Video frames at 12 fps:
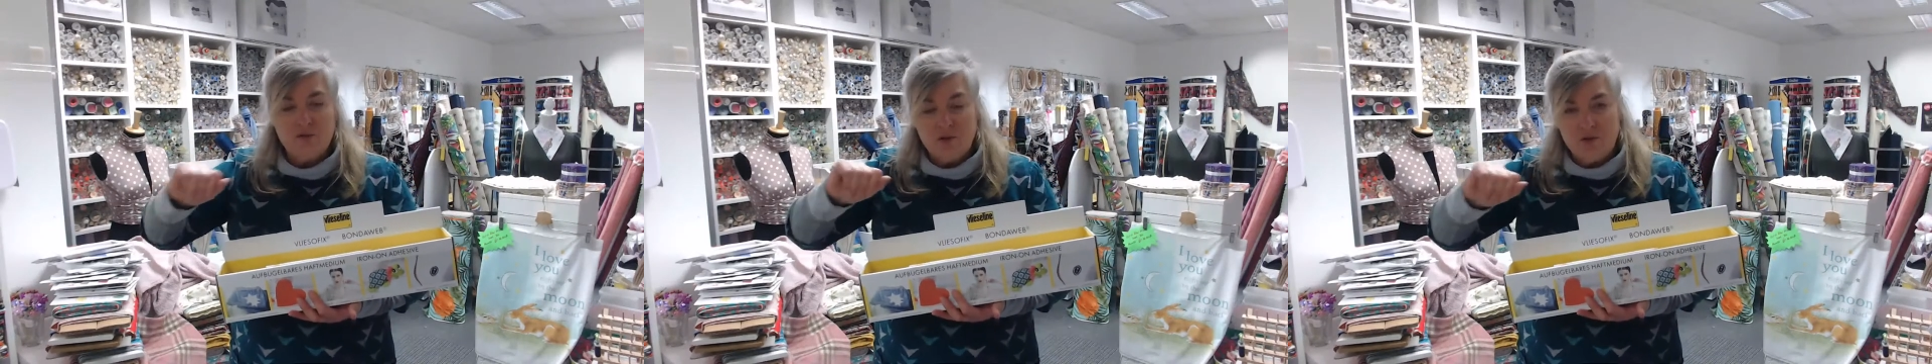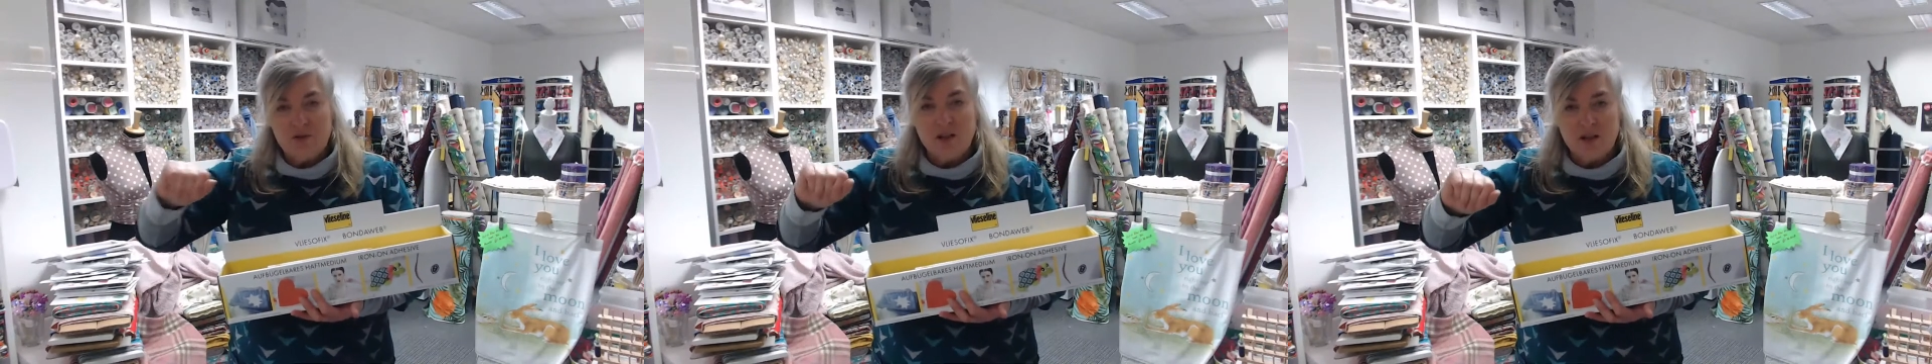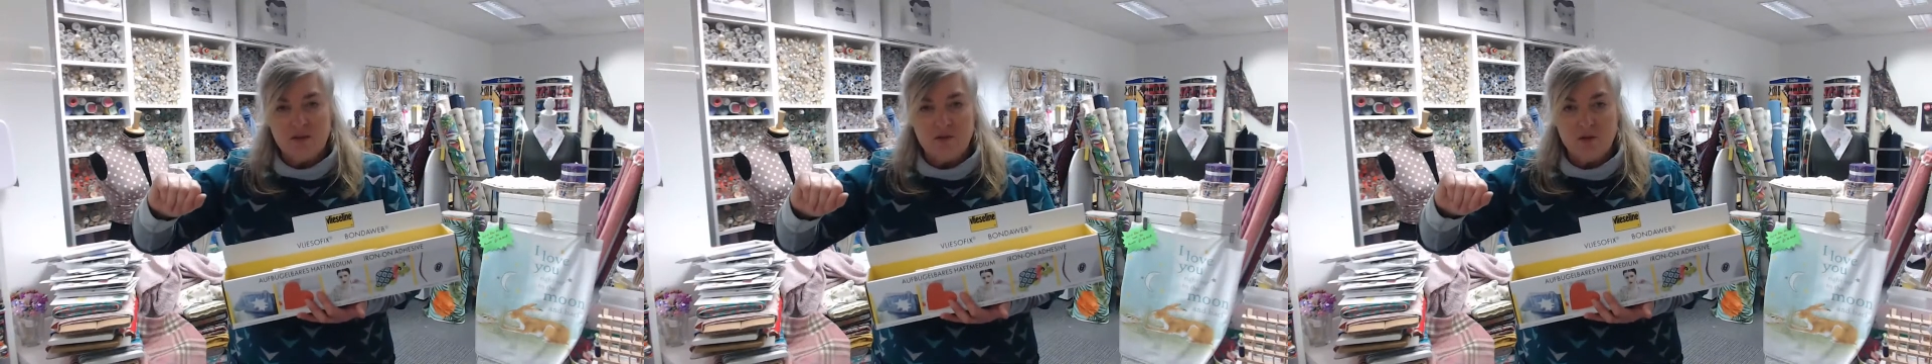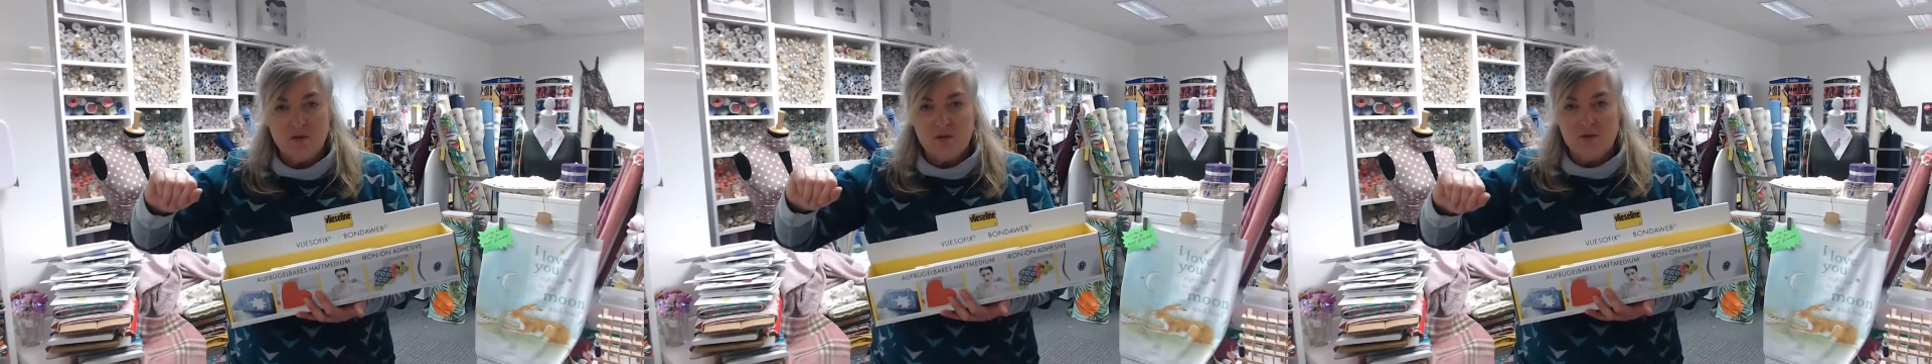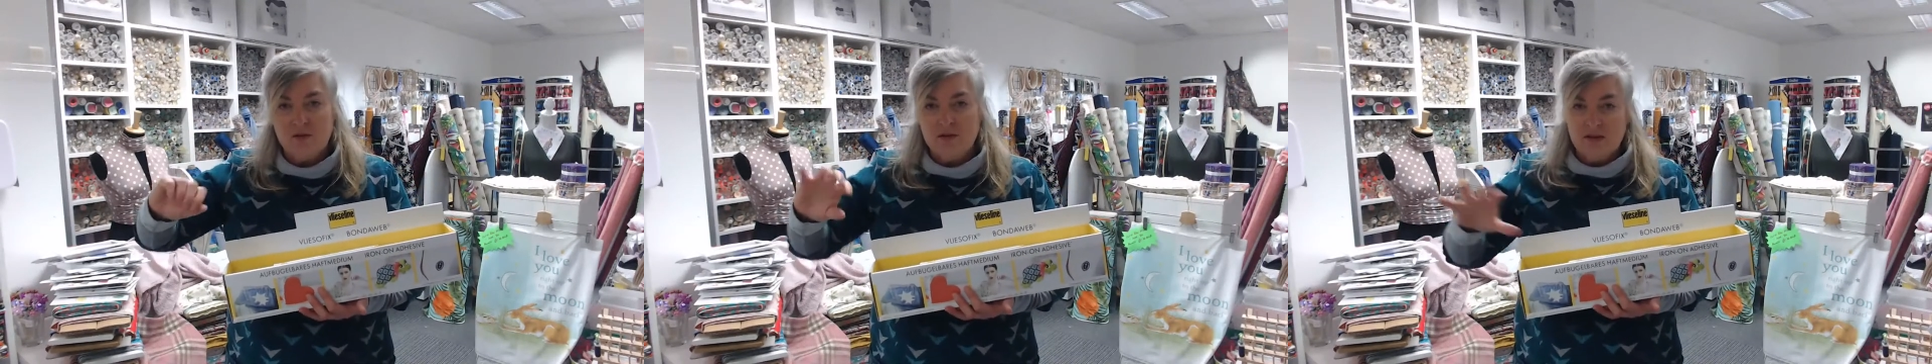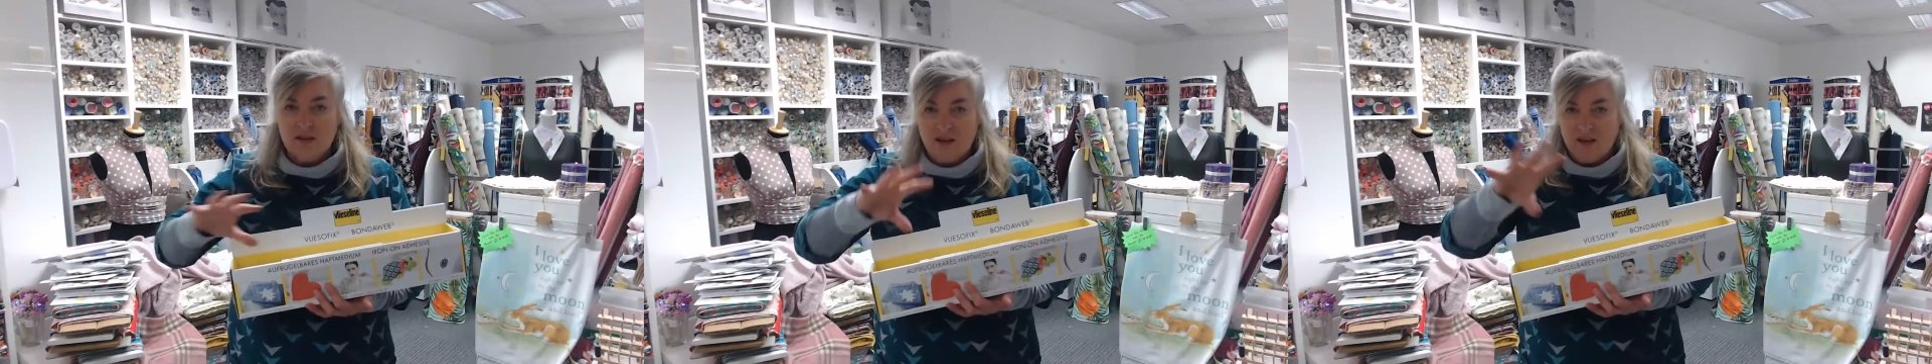wrong side of your
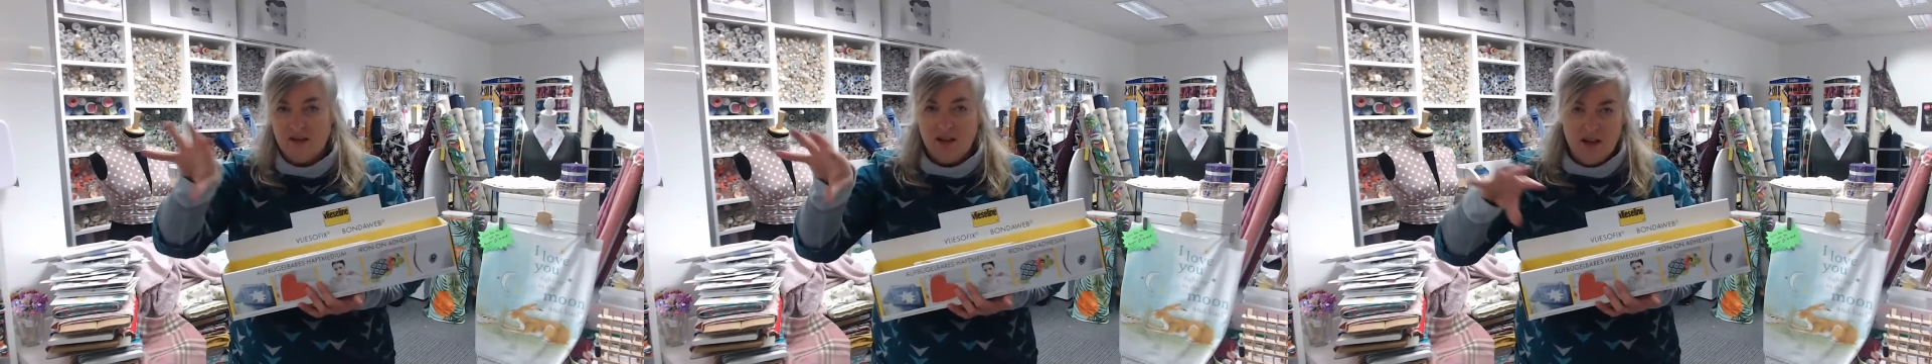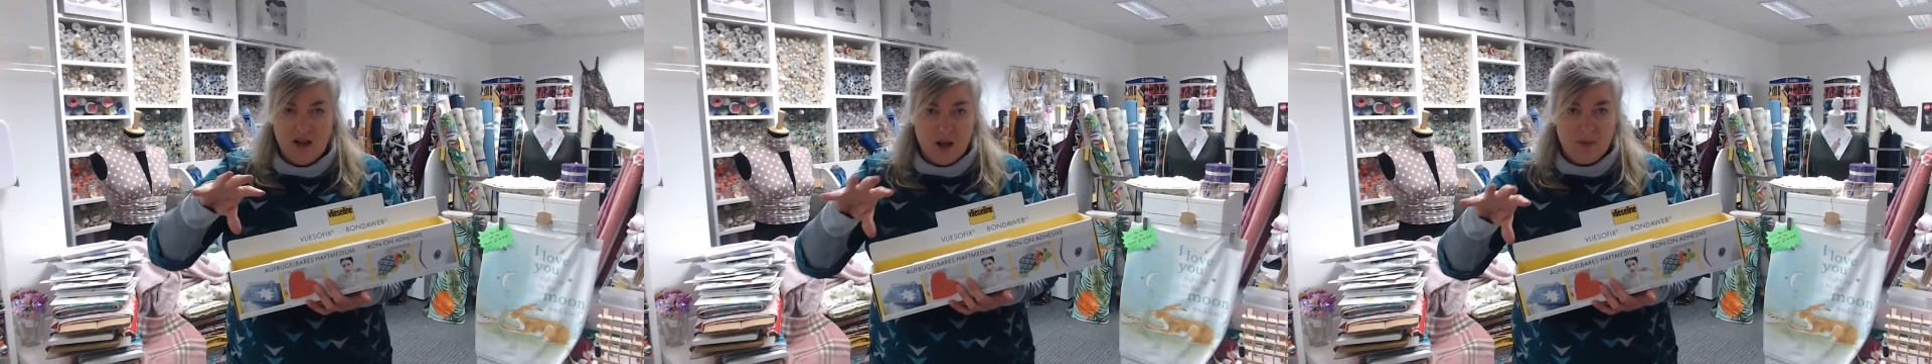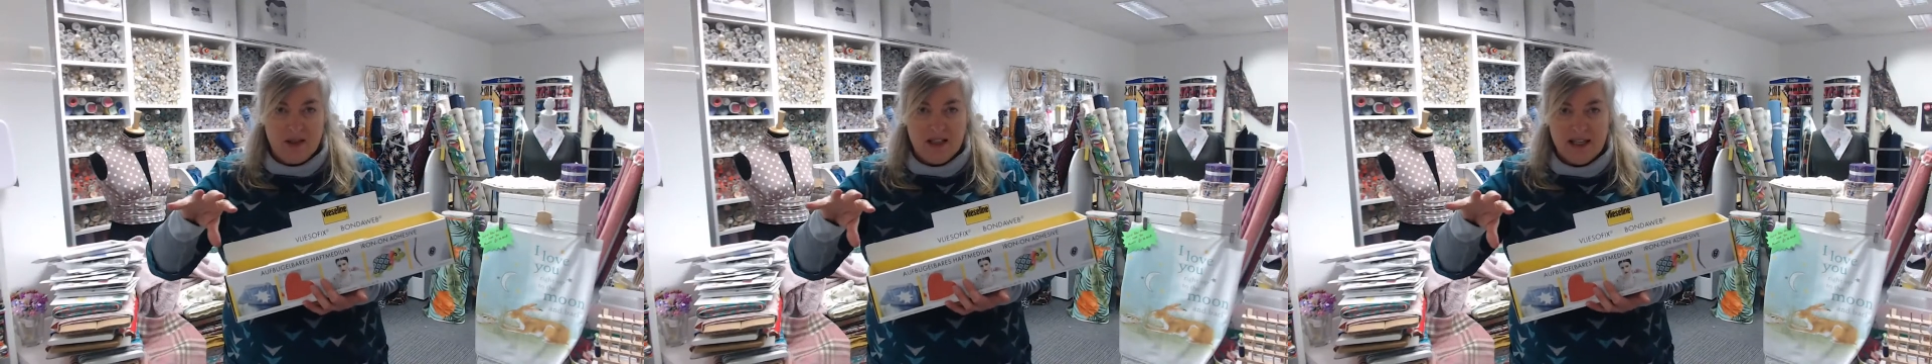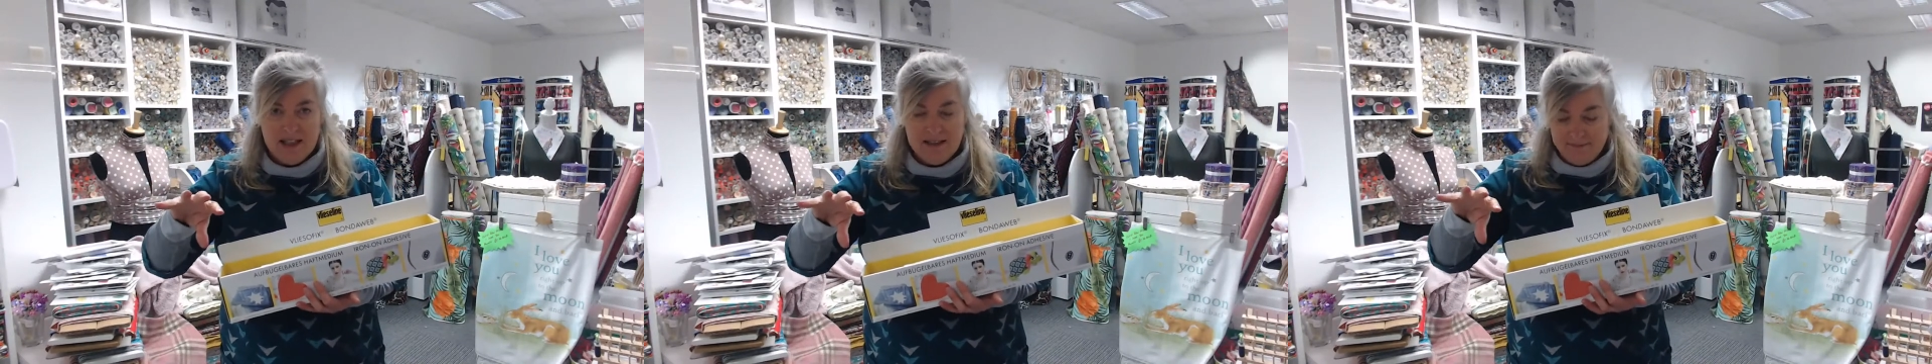applique,